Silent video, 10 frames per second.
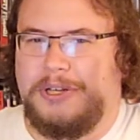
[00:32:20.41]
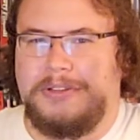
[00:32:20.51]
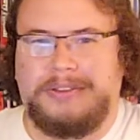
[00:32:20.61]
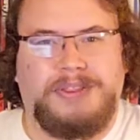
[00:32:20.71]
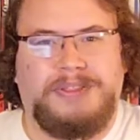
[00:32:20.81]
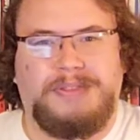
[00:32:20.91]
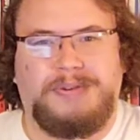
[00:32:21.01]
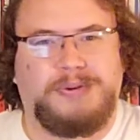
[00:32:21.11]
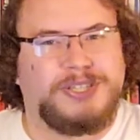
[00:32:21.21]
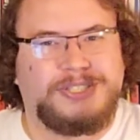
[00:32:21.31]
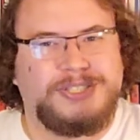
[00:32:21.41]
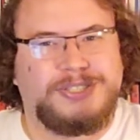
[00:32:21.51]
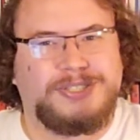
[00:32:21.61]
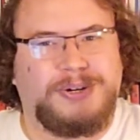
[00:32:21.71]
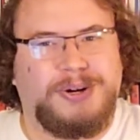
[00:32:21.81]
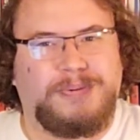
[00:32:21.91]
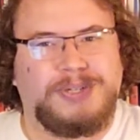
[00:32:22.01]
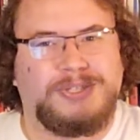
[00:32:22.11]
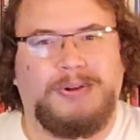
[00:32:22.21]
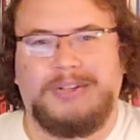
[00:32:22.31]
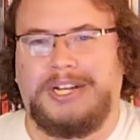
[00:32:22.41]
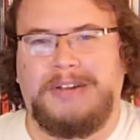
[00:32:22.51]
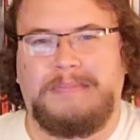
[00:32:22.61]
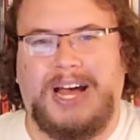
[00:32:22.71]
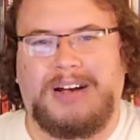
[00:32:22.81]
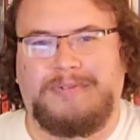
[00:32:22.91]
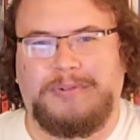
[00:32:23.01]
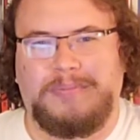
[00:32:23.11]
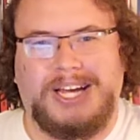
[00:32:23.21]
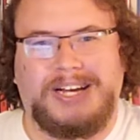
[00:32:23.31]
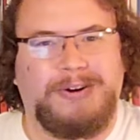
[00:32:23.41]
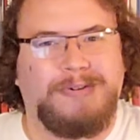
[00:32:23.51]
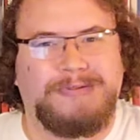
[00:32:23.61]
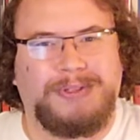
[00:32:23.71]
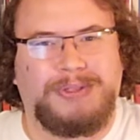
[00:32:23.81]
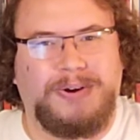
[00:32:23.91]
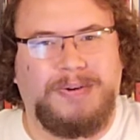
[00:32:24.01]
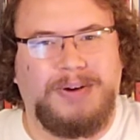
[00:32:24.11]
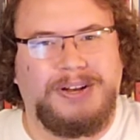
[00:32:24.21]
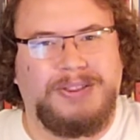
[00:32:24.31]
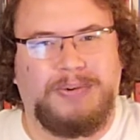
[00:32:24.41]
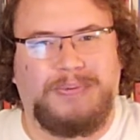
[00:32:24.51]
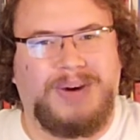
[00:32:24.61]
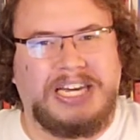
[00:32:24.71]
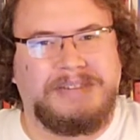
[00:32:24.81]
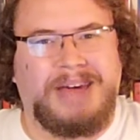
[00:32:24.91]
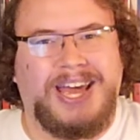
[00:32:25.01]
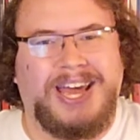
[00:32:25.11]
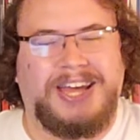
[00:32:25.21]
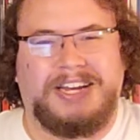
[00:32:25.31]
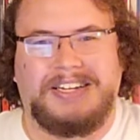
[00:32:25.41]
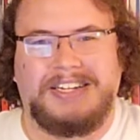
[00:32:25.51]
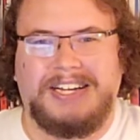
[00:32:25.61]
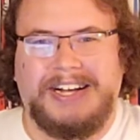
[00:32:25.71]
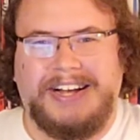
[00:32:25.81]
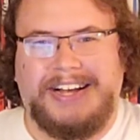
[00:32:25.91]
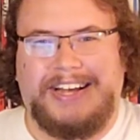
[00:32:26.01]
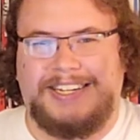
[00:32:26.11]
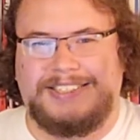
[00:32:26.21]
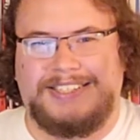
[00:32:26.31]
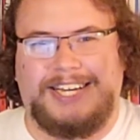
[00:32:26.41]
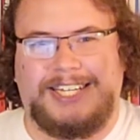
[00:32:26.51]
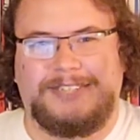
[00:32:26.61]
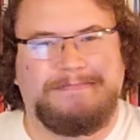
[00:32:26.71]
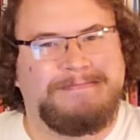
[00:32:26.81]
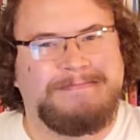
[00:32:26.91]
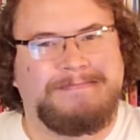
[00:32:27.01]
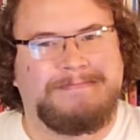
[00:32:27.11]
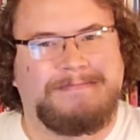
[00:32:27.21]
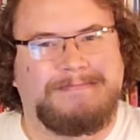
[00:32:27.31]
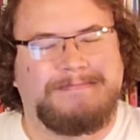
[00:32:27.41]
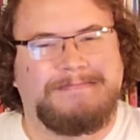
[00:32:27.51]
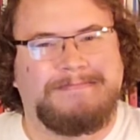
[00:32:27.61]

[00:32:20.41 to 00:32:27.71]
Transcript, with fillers: the christians are, are what's holding you back from like overthrowing the white man and it's like hmm.